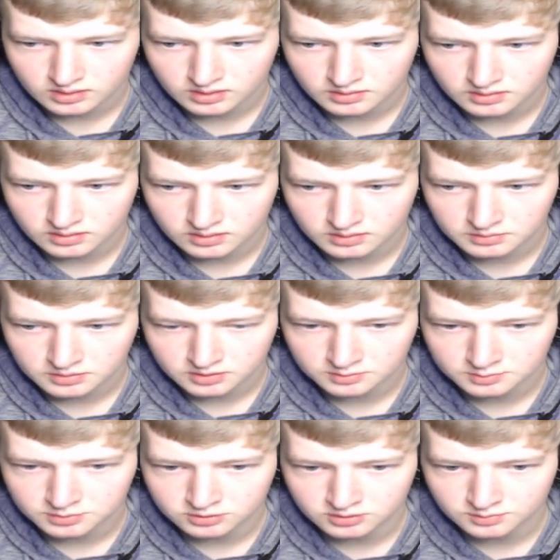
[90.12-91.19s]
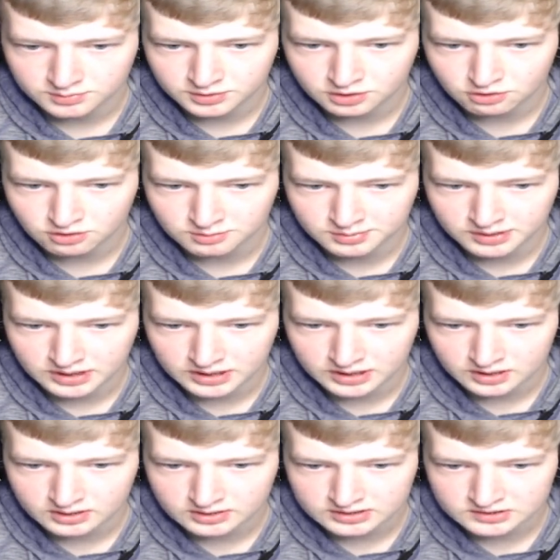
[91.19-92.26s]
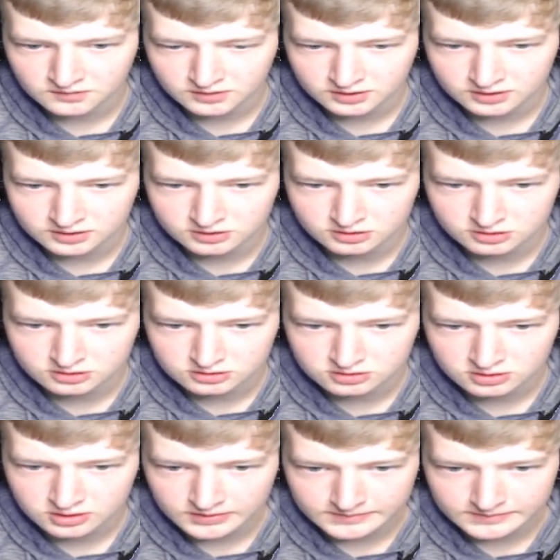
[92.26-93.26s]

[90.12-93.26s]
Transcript: A spawn. I'm gonna pull a PewDiePie on these villagers.